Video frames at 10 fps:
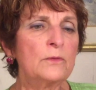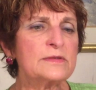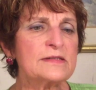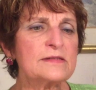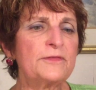
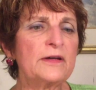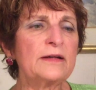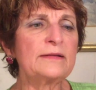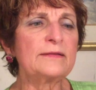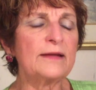which is a
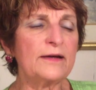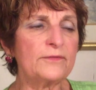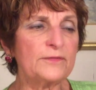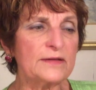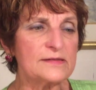very
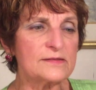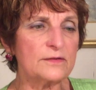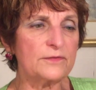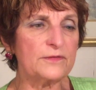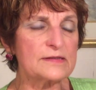lovely
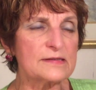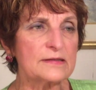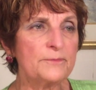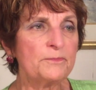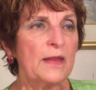service,
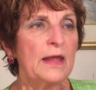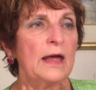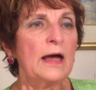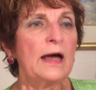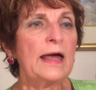
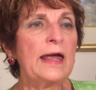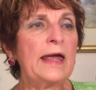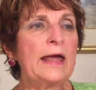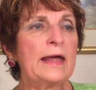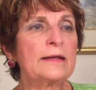
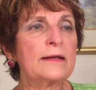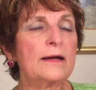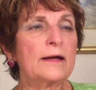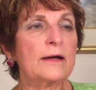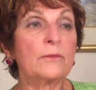and
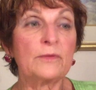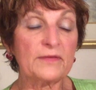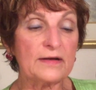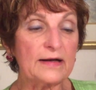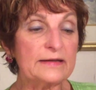with
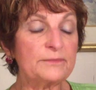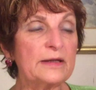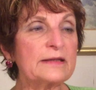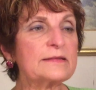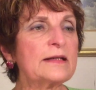a guided
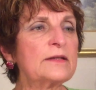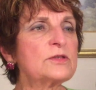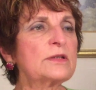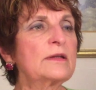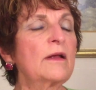
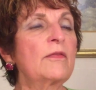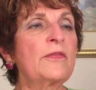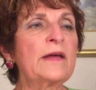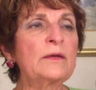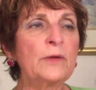meditation.
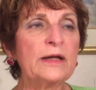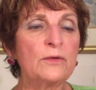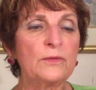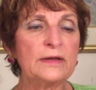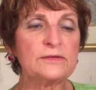Then we
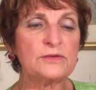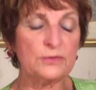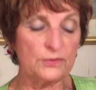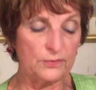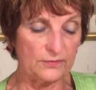go
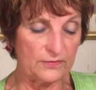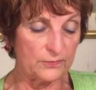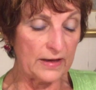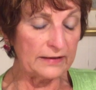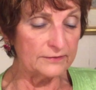into the
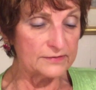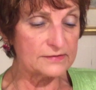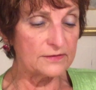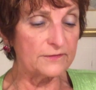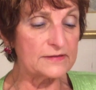regular
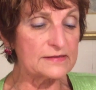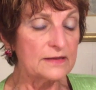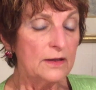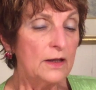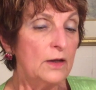service,
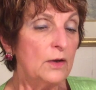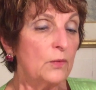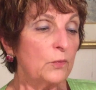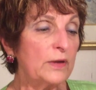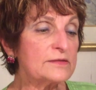
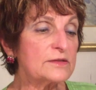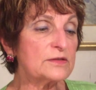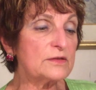which